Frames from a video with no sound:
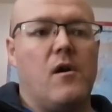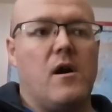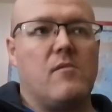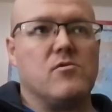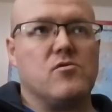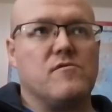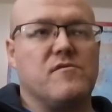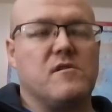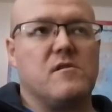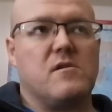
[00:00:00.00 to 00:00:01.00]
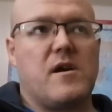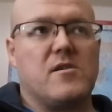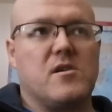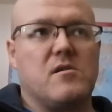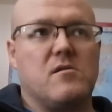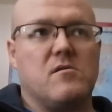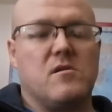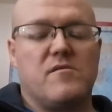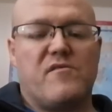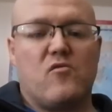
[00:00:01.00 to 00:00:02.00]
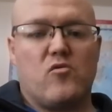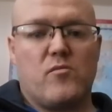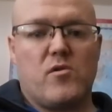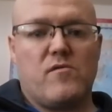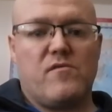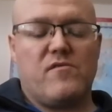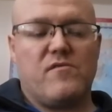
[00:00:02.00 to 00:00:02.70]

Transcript: I was out for a year and 4 months.